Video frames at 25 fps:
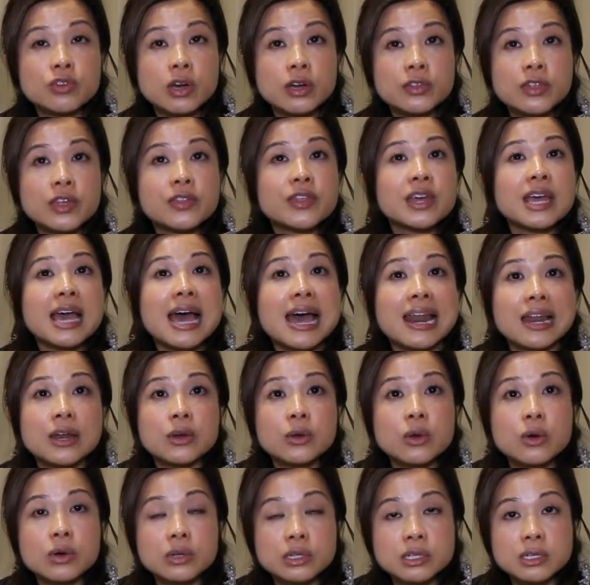drug that they
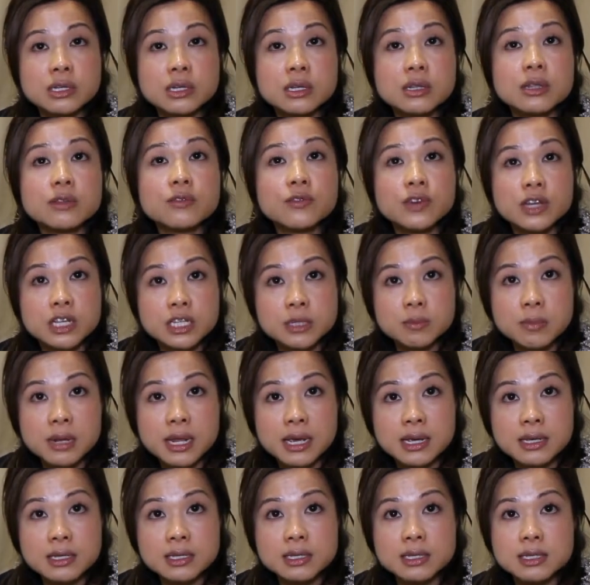hadn't gotten in the first
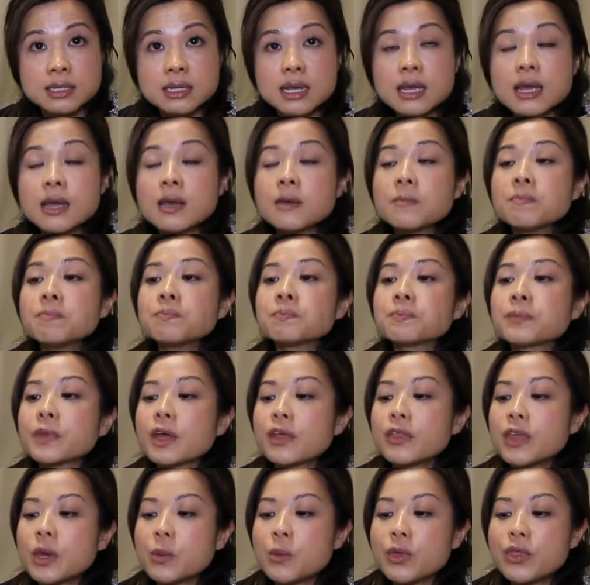place.
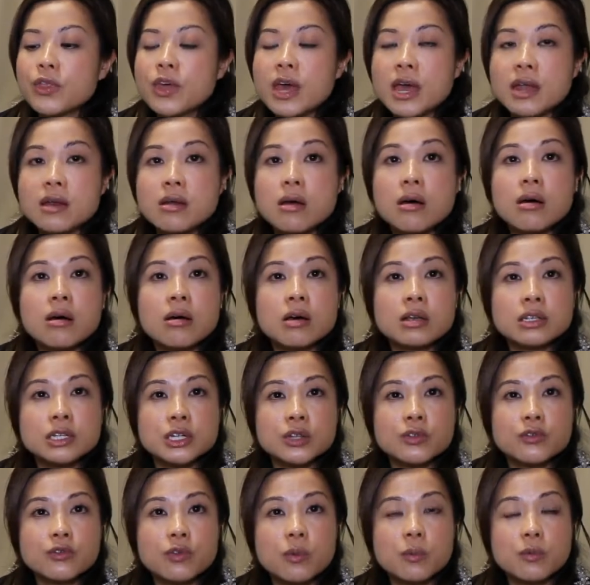They were then
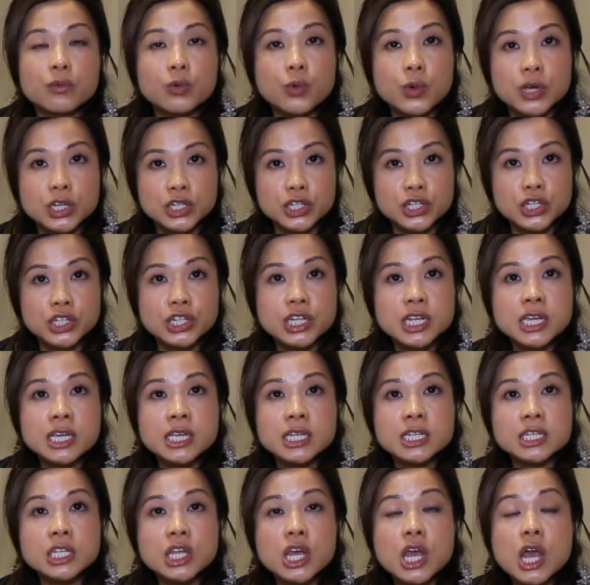asked in the form of
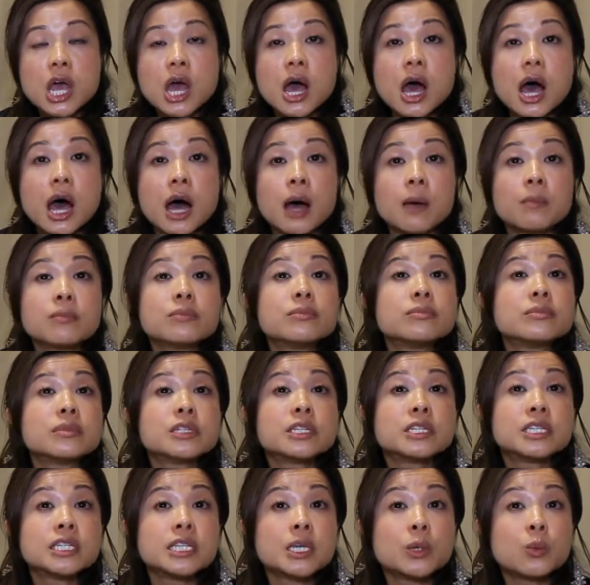questionnaires um,
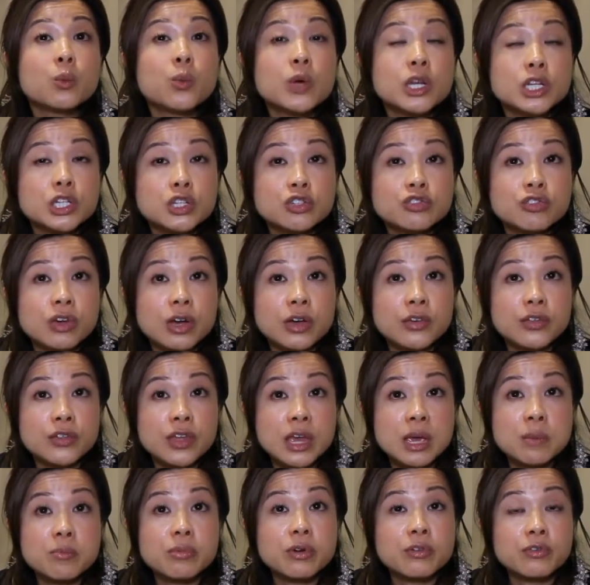to see which drug
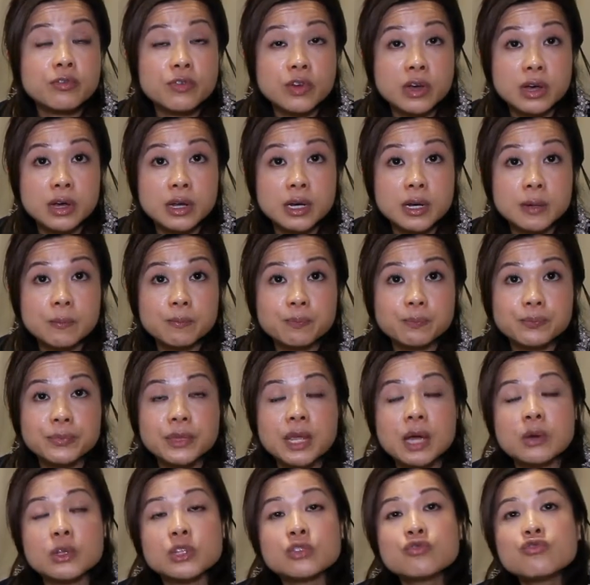they preferred.
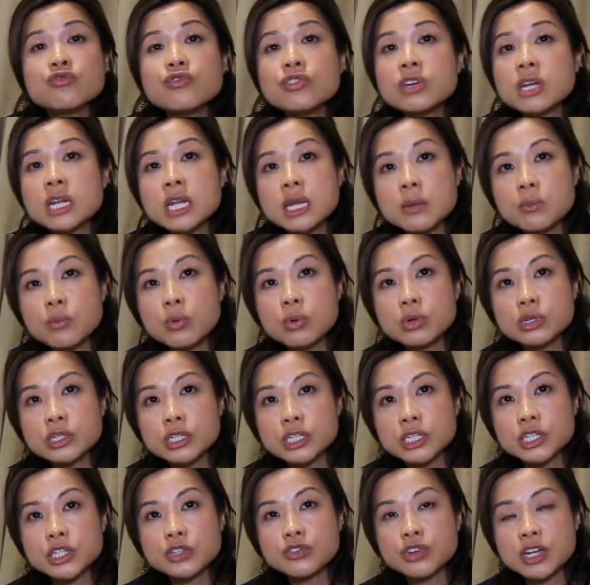Now, it's really
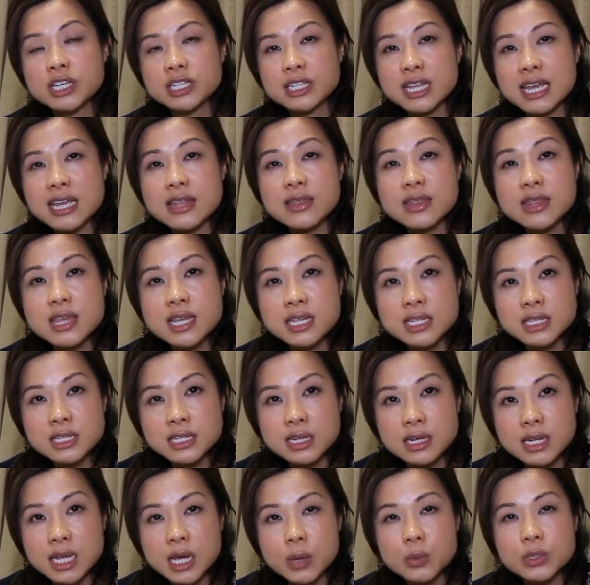important to stress that in this
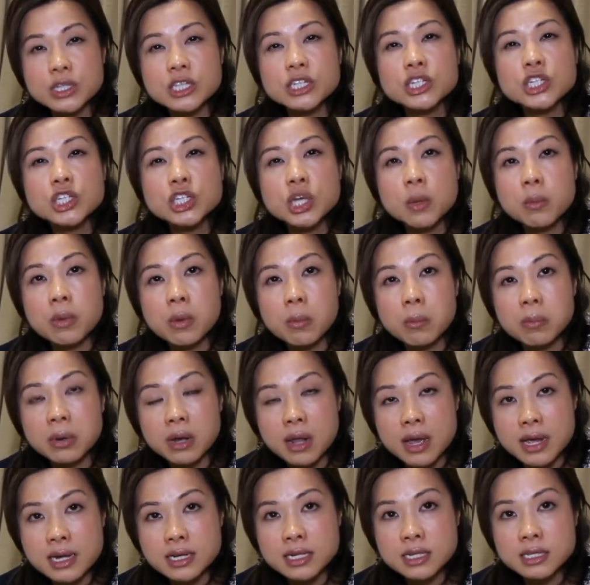study, it was a double
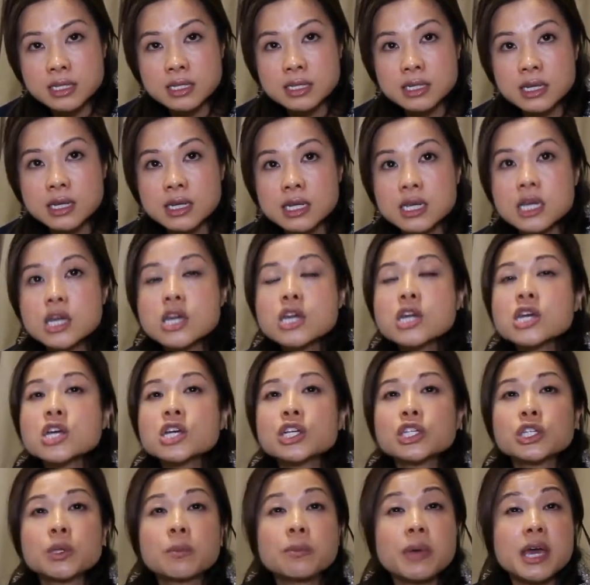blinded study,
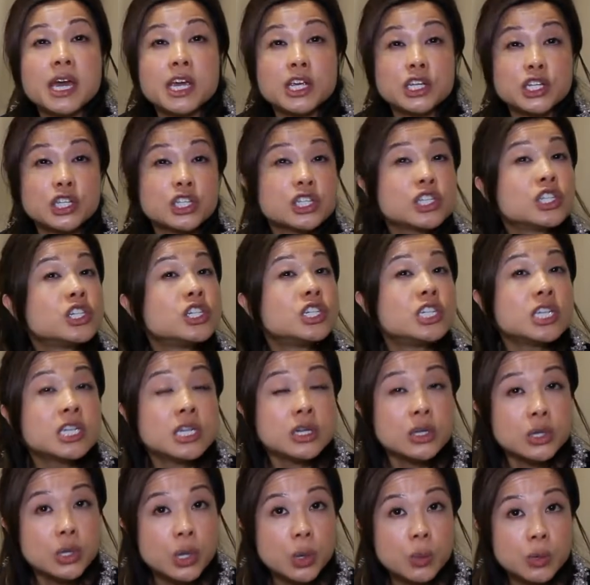so patients
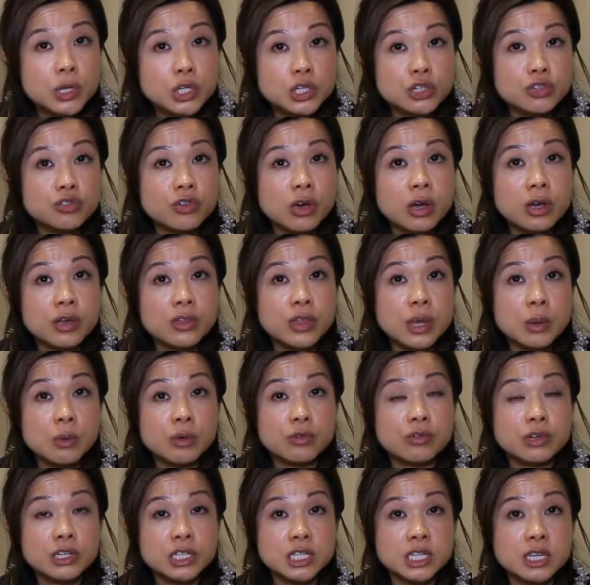didn't know which drug they
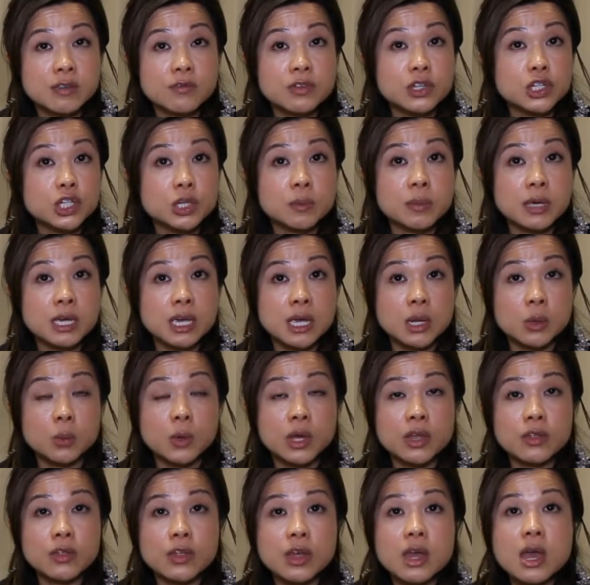were receiving to
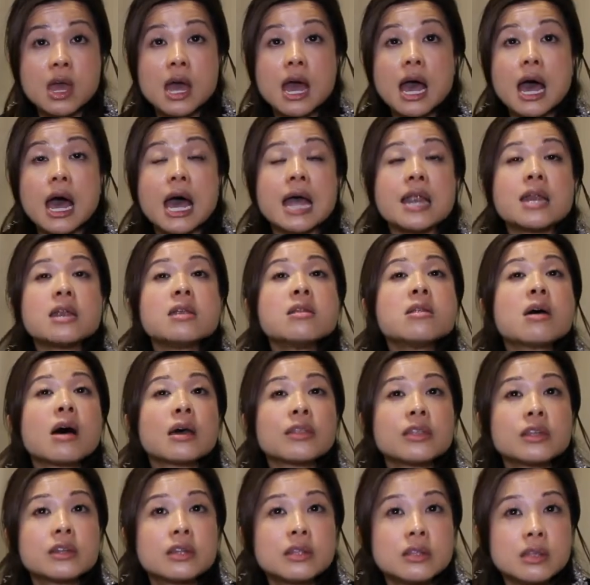begin with, and
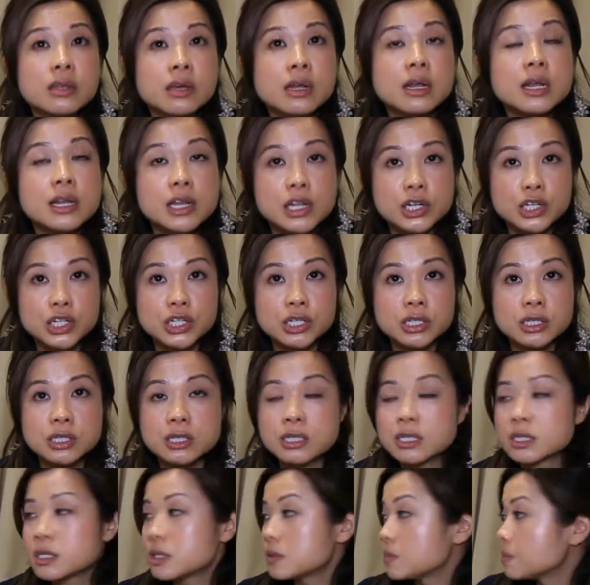neither did the
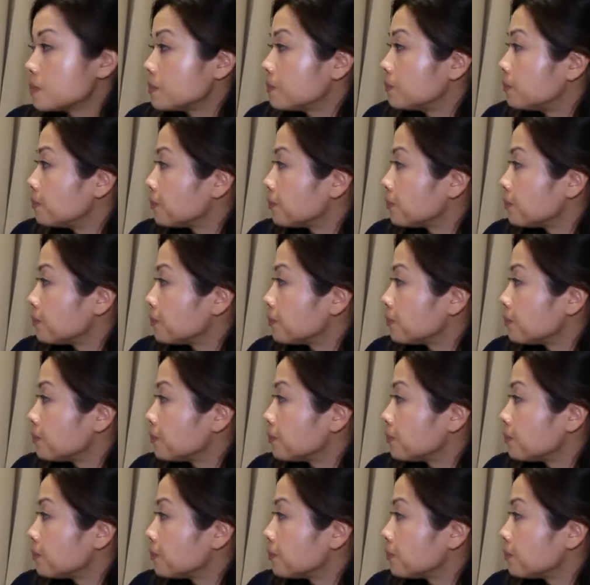clinicians.